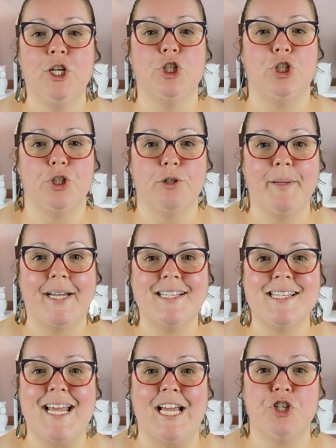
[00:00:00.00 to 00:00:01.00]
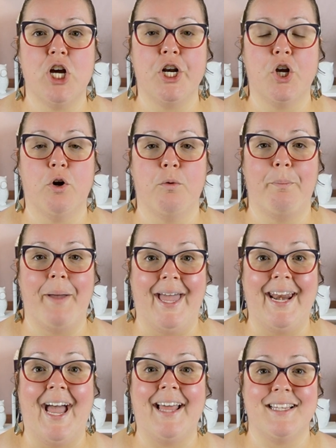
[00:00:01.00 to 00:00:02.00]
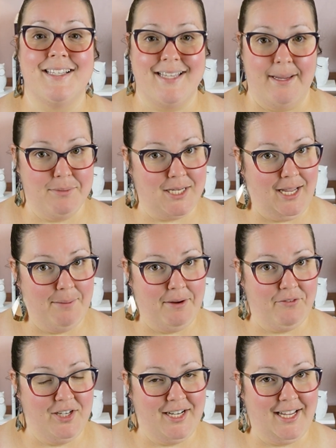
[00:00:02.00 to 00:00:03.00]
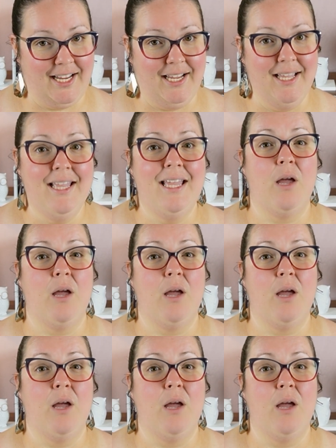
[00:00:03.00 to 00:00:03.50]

Do your best at trying to go to bed at the same time every night